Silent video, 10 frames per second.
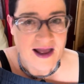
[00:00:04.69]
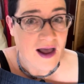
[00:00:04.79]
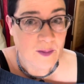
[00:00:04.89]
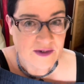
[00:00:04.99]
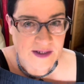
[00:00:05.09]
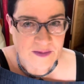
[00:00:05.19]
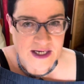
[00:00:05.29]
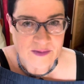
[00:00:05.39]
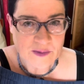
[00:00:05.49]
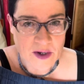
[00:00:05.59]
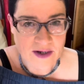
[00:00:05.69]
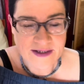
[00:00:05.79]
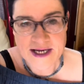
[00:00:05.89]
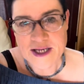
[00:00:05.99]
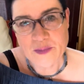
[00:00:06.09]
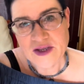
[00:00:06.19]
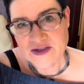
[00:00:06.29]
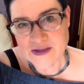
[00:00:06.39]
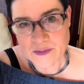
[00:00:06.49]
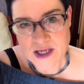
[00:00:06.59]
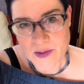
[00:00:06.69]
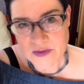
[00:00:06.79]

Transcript: I'm a sometimes part-time, sometimes